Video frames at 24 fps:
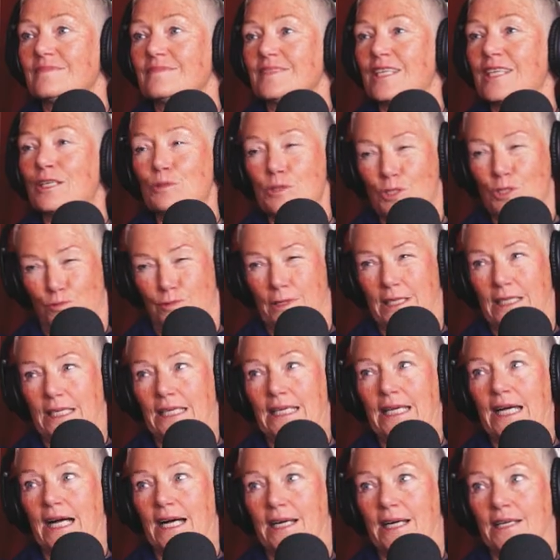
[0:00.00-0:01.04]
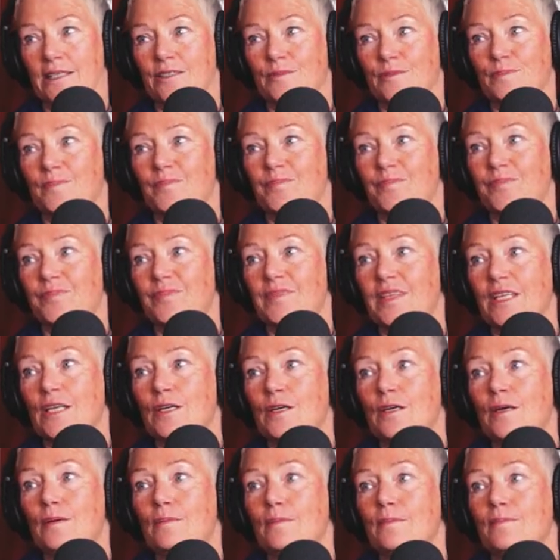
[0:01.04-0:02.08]
it was really hard yeah
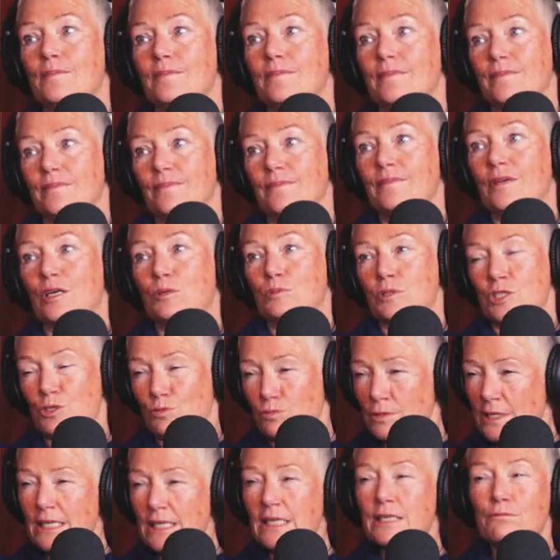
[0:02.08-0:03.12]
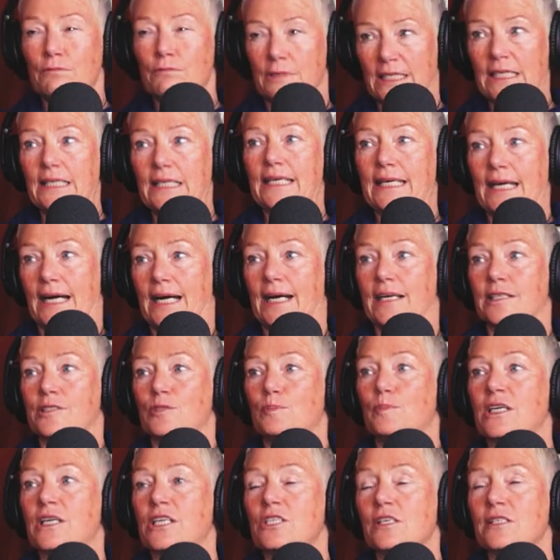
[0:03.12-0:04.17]
it was really really hard
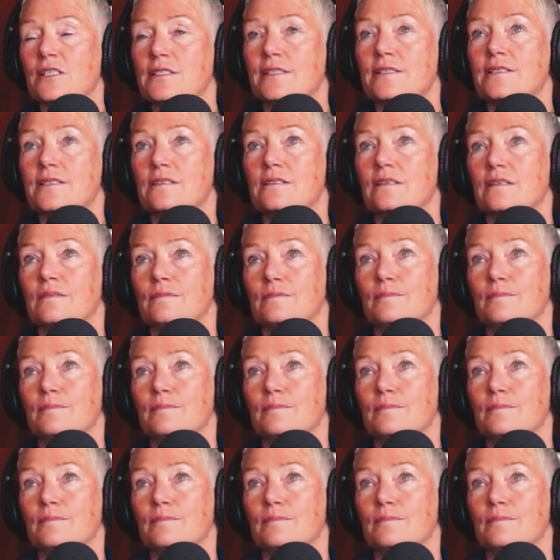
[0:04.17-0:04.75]
because